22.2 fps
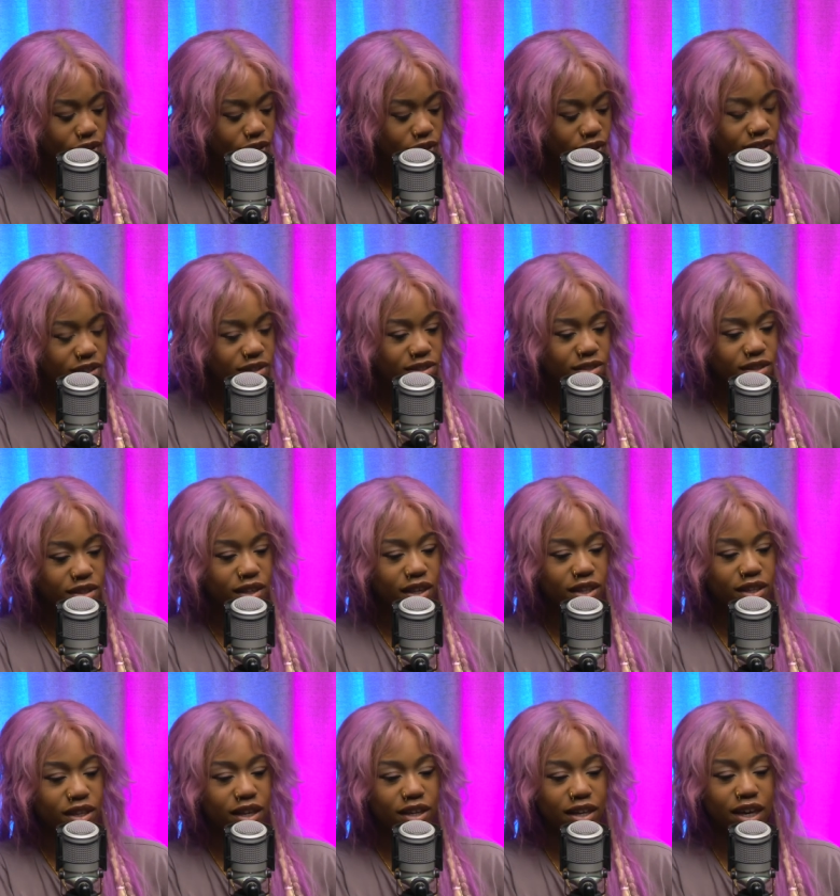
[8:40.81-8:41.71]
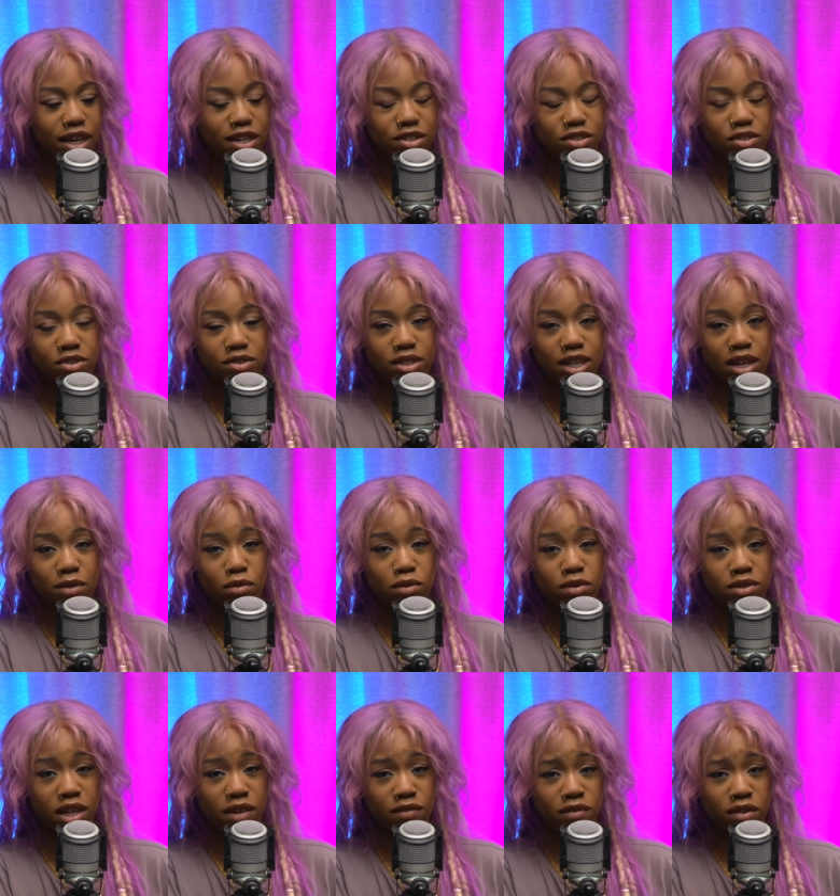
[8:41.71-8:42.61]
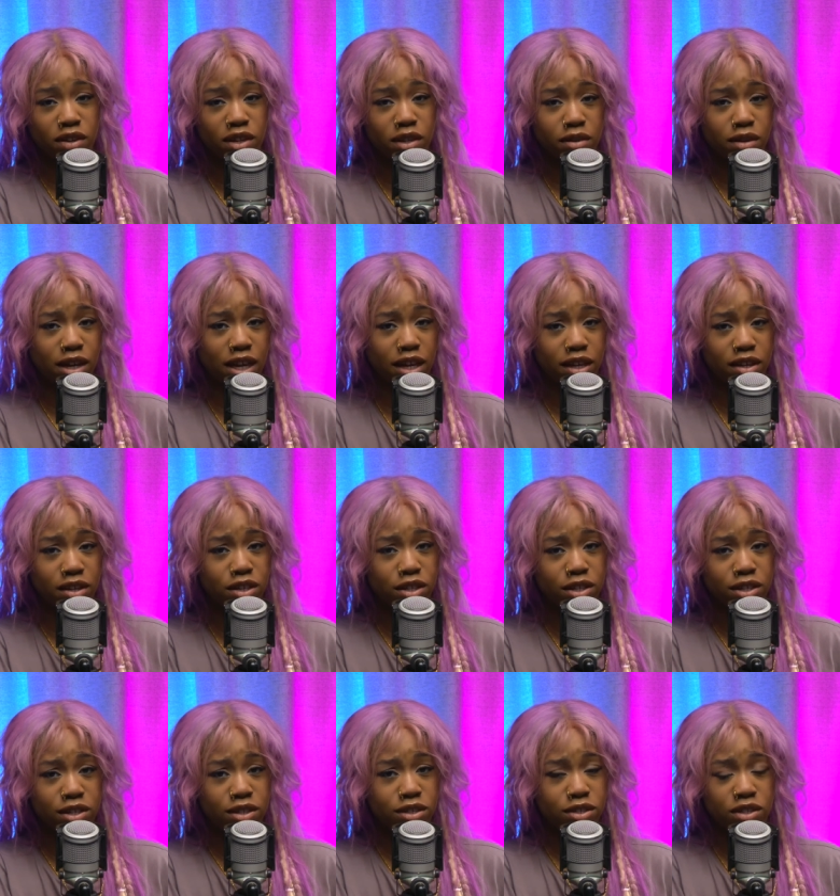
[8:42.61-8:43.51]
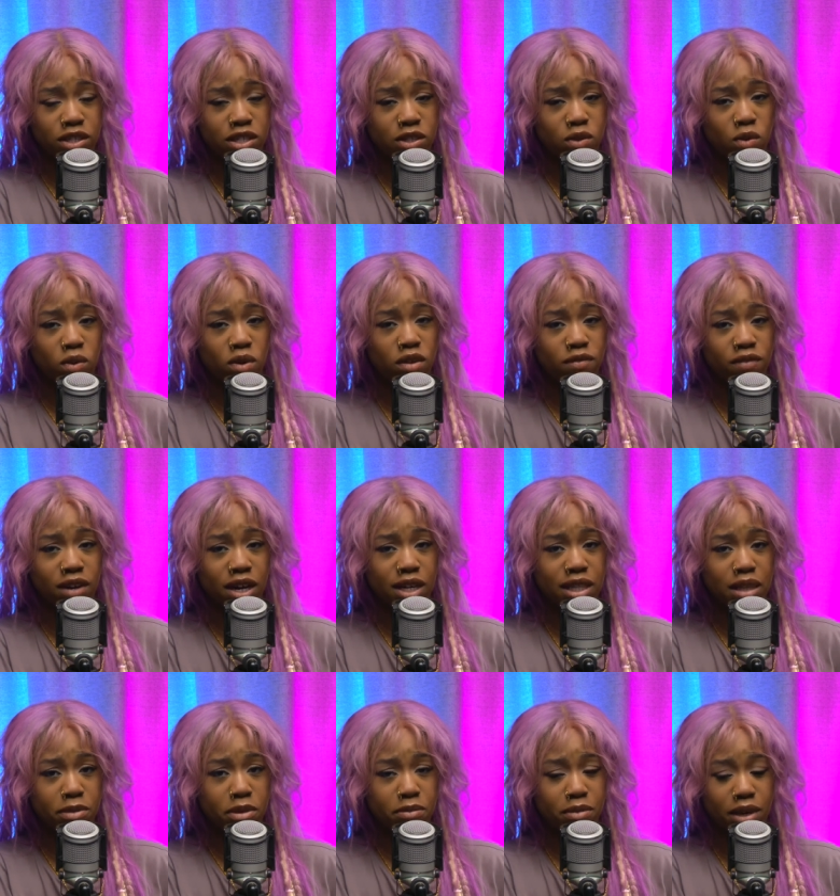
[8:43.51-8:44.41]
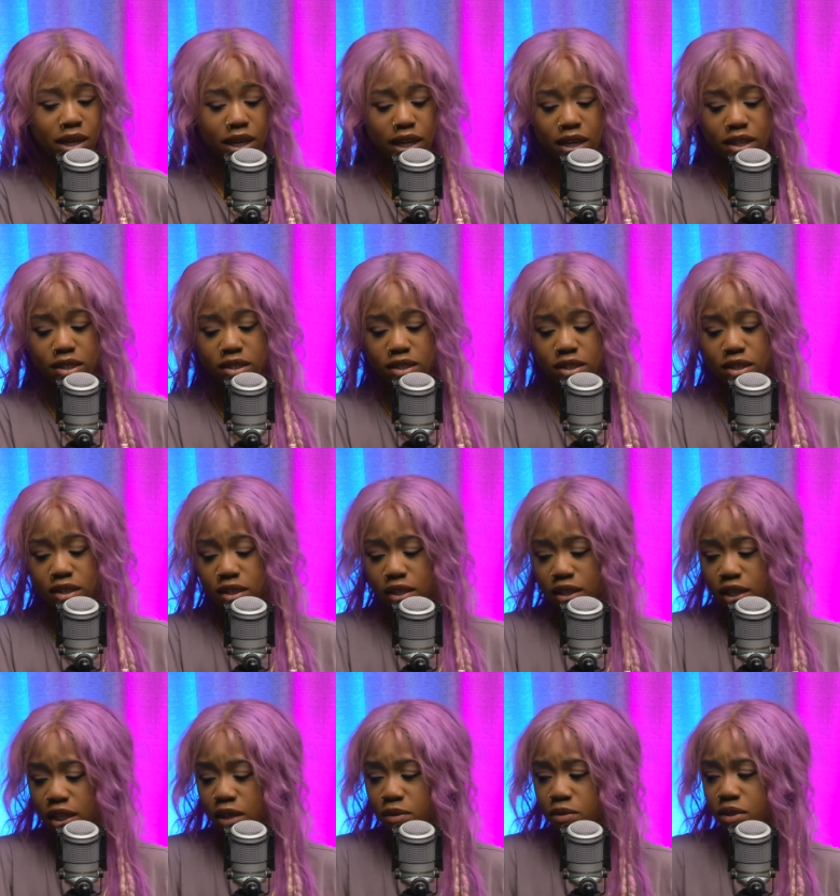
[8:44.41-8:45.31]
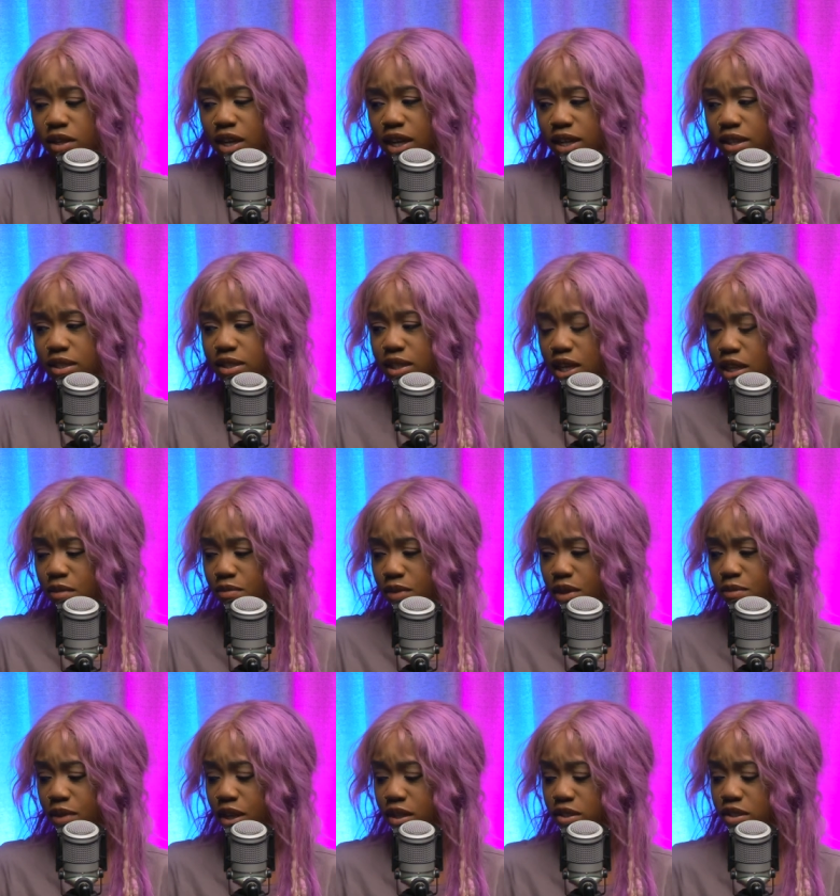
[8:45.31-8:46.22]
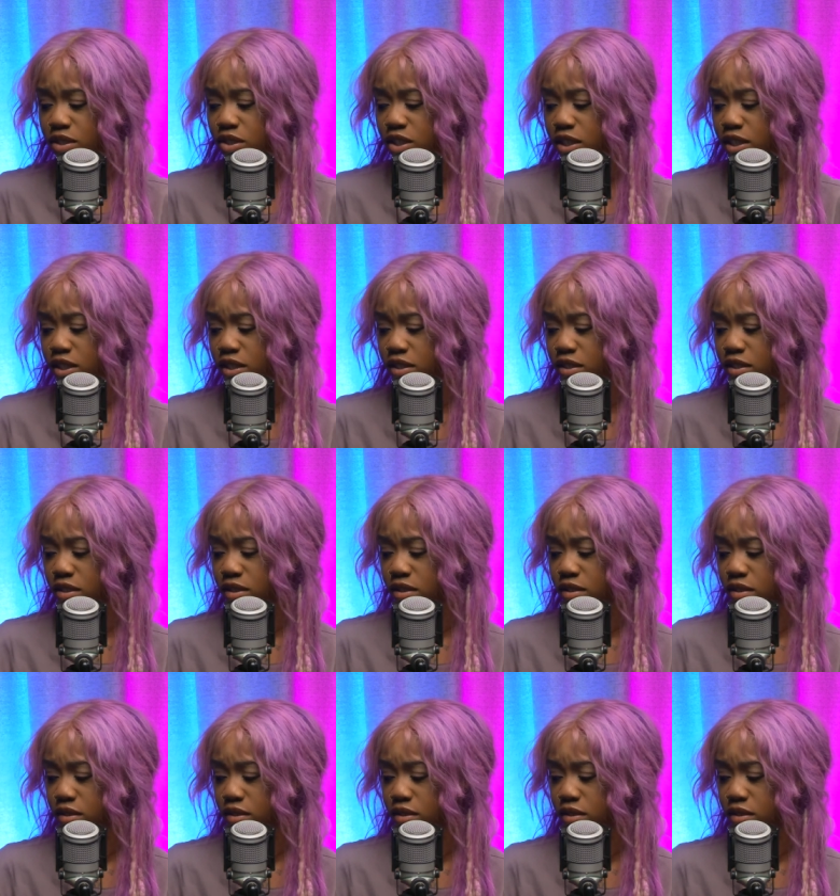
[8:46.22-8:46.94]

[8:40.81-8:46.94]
And this is a thing that guys do that would definitely like disqualify them in my head. He would like send me messages.